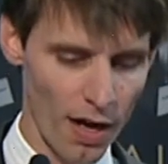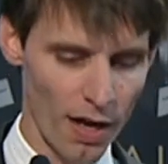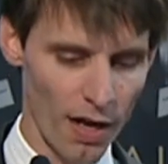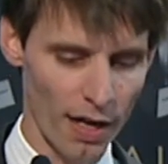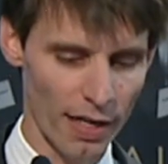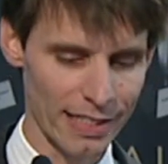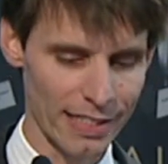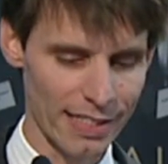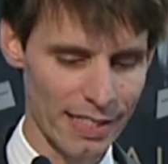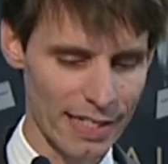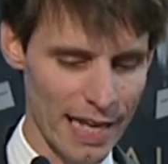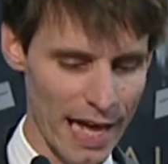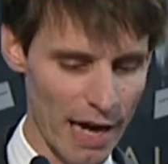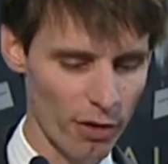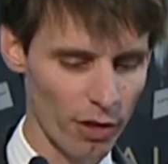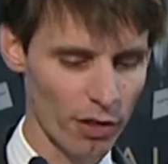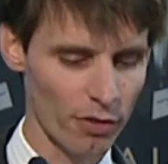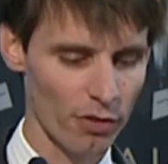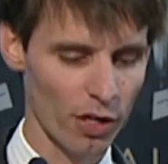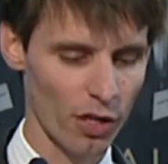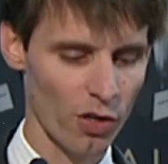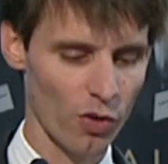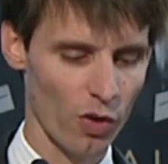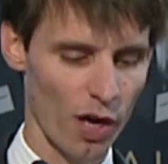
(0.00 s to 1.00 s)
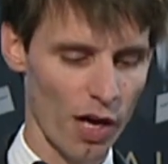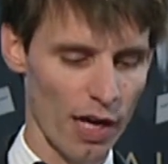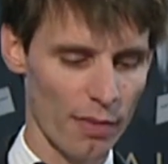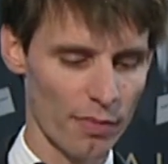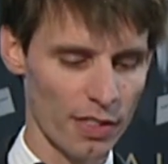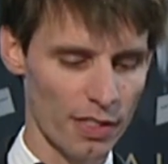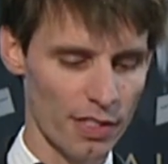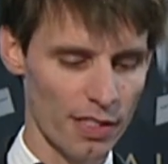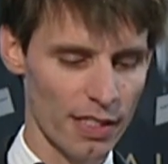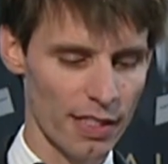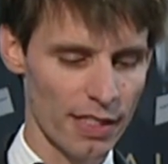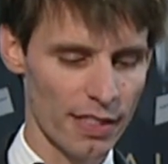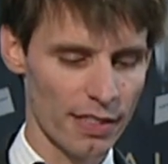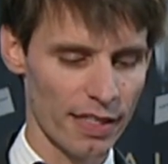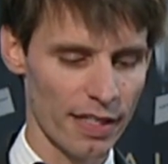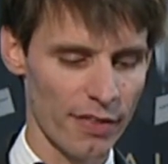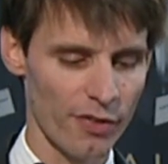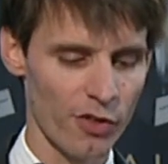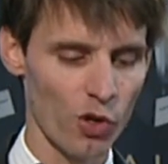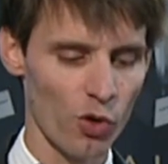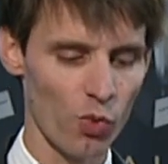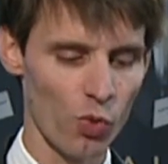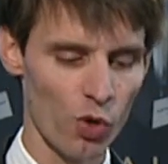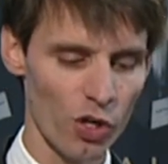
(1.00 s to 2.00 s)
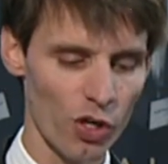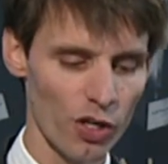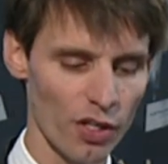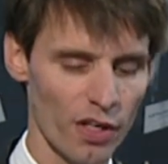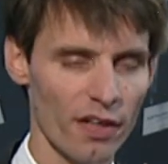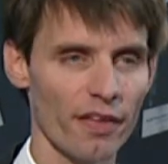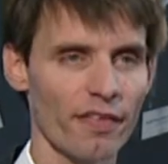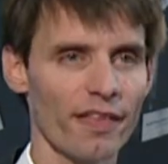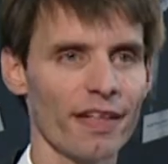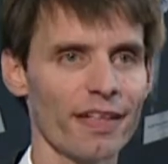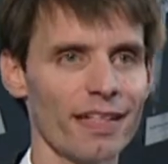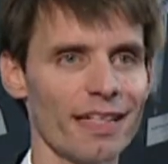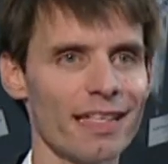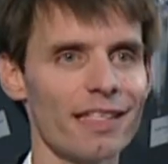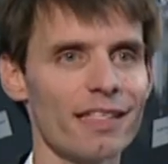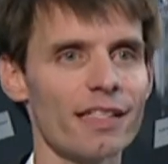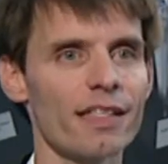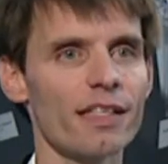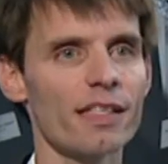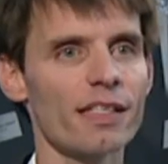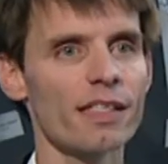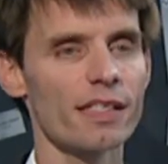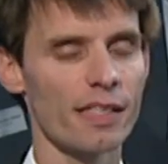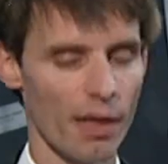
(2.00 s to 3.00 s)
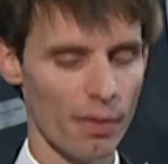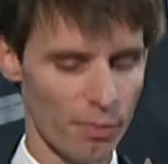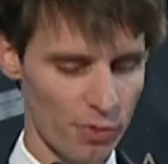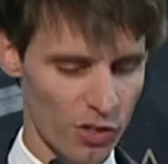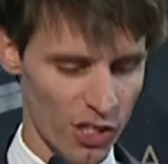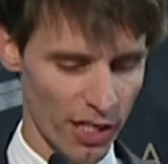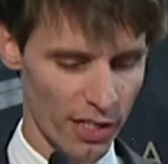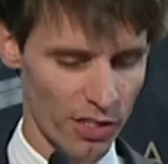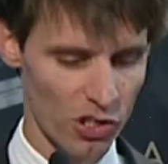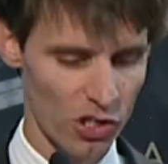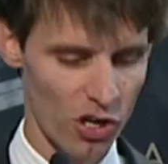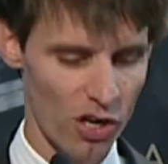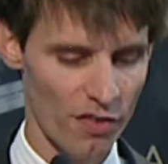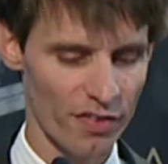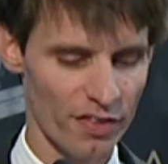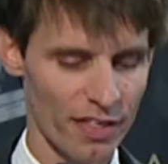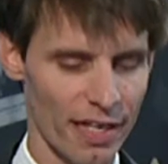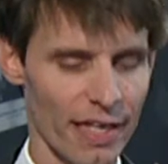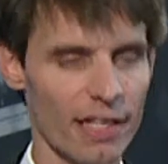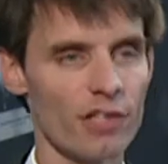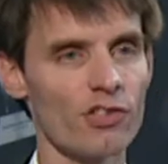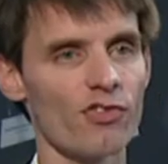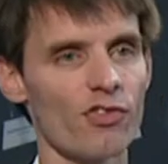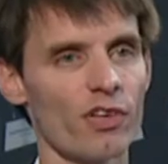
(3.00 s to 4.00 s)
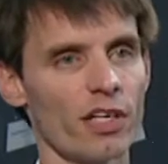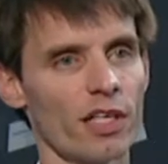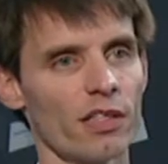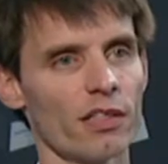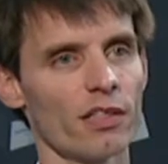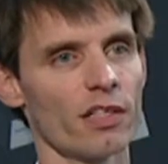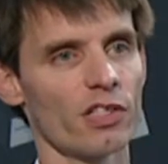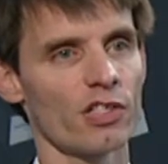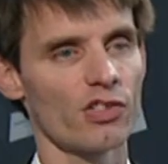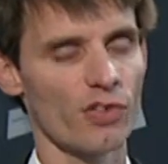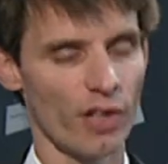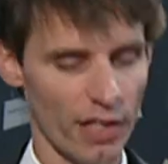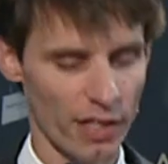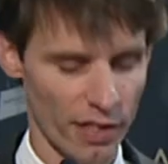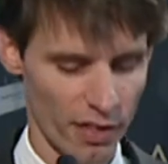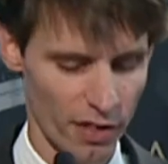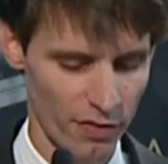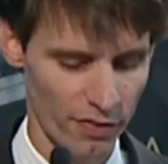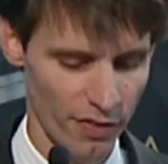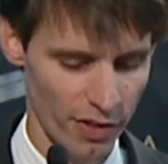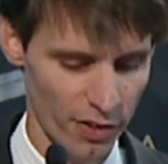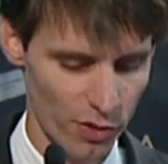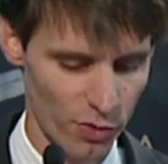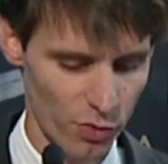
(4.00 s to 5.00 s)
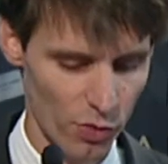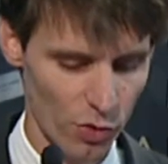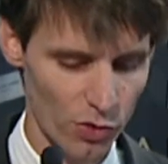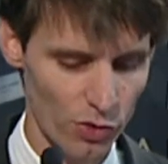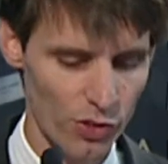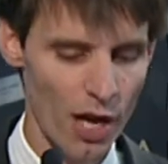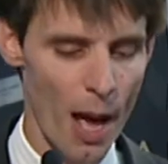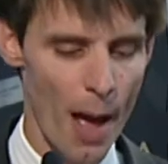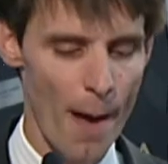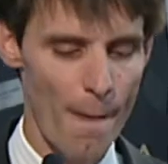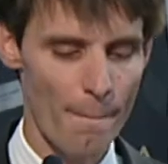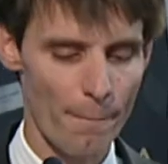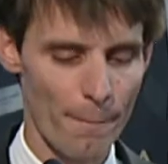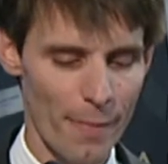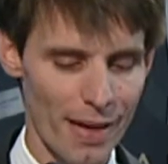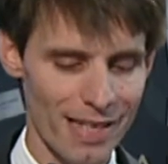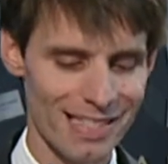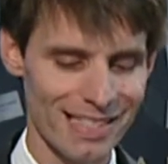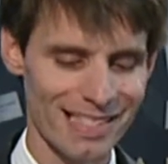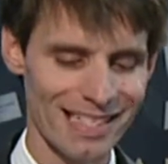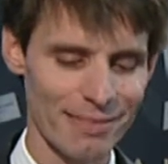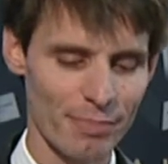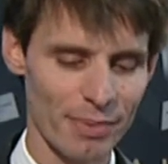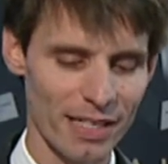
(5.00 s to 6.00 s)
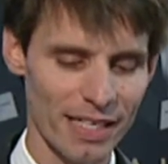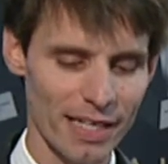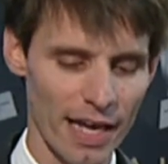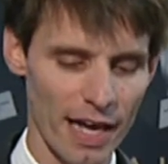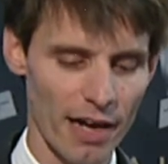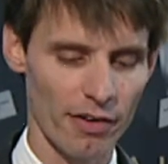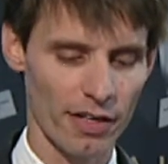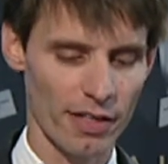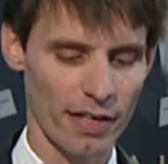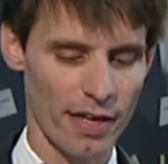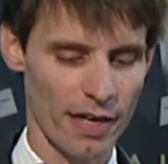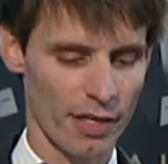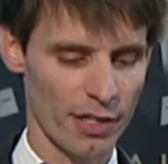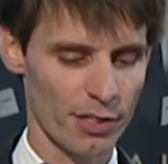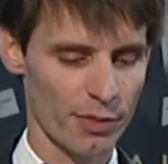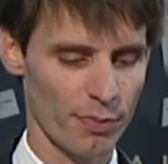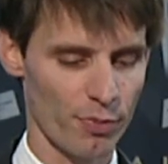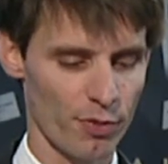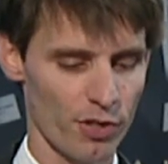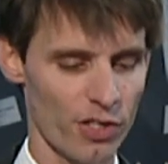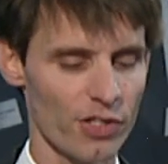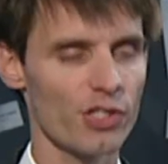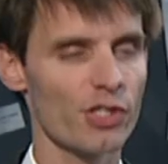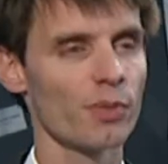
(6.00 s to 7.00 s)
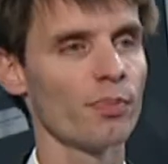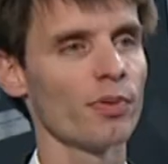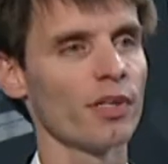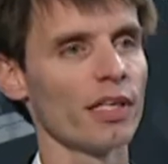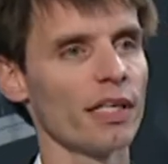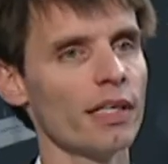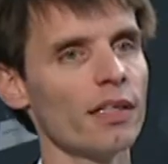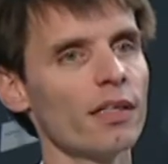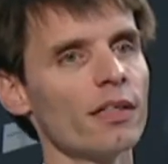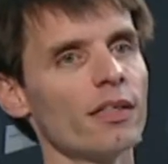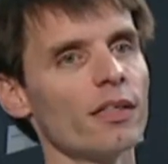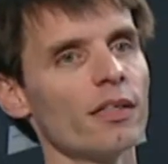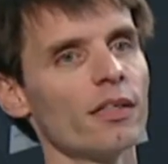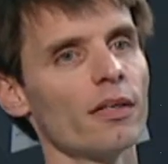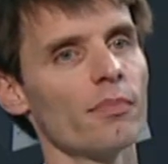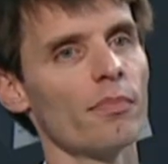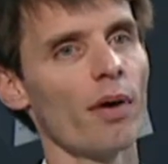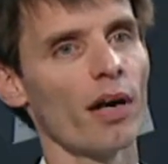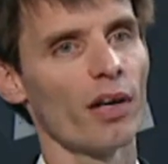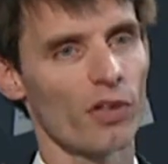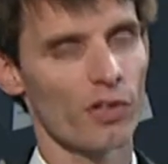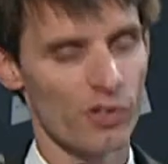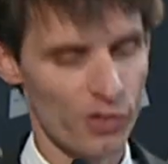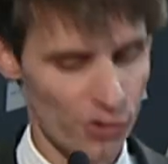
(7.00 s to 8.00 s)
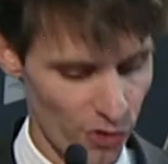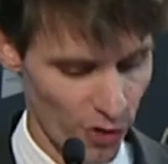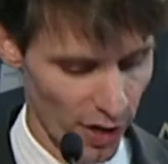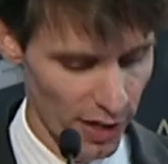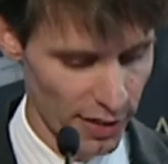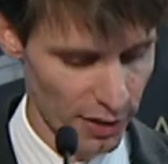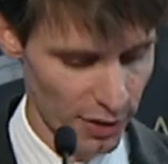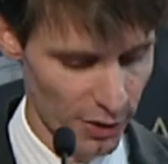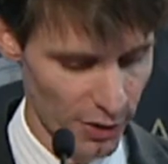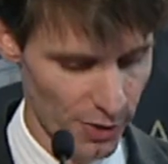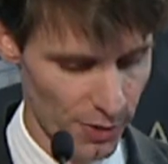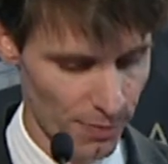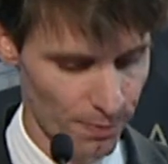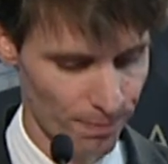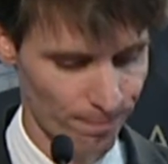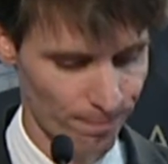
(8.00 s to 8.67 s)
It's now a requirement that the work that is the subject of an entry in the Australian Event Awards must be carried out principally by Australians.